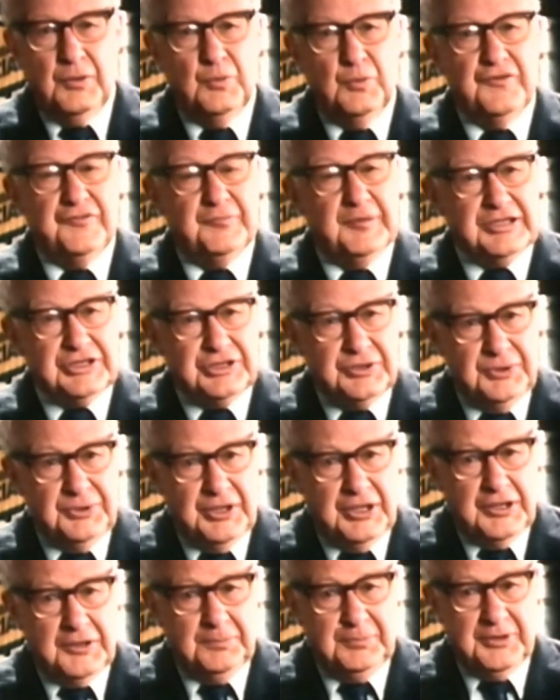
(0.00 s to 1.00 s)
We've met two
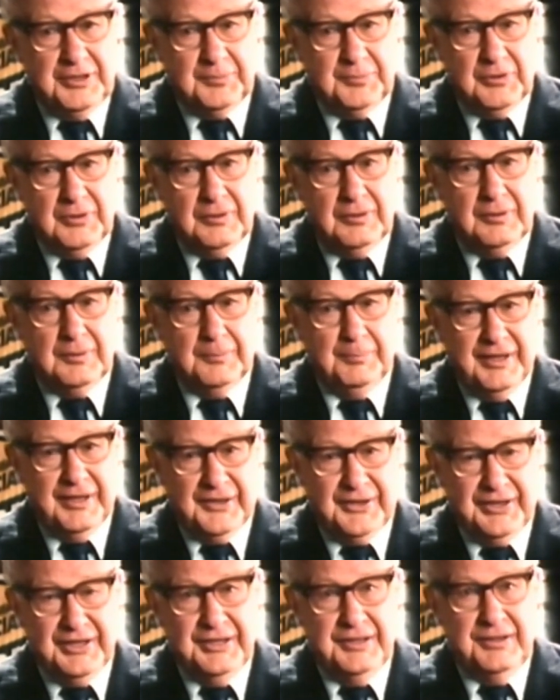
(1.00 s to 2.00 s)
young people,
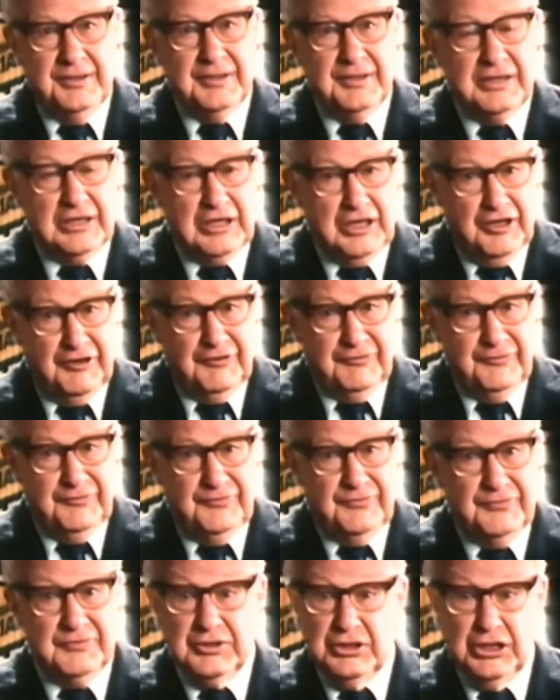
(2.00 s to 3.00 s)
married, in love,
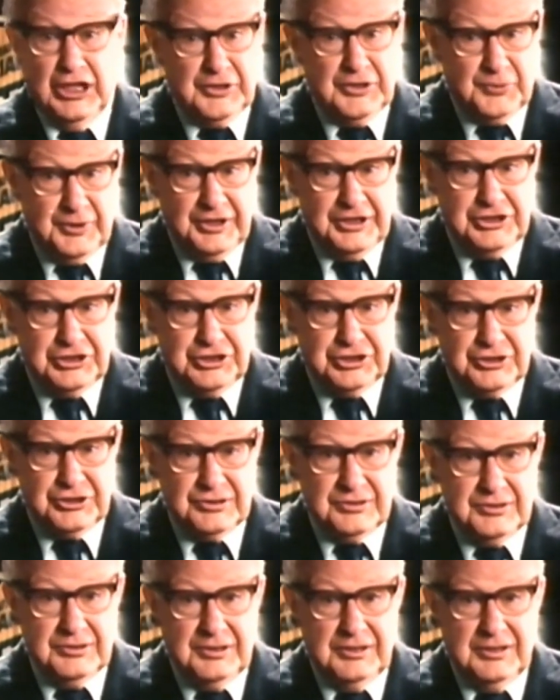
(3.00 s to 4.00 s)
not rich,